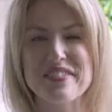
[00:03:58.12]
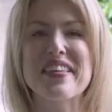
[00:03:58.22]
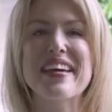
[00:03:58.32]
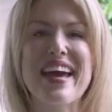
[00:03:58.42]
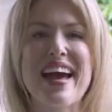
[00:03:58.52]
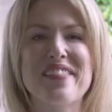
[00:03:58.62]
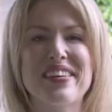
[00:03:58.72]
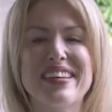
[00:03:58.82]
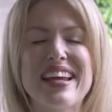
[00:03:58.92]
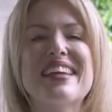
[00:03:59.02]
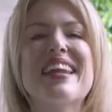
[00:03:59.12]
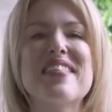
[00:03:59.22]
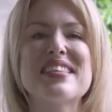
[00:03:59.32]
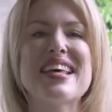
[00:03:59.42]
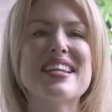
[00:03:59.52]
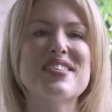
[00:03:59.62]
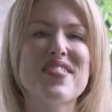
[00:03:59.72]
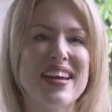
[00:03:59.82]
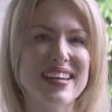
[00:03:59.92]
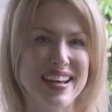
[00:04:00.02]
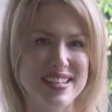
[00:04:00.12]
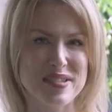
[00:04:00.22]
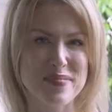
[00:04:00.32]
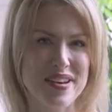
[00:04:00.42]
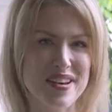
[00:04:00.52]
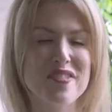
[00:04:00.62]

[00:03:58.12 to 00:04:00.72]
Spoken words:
Well, there you have it, another satisfied customer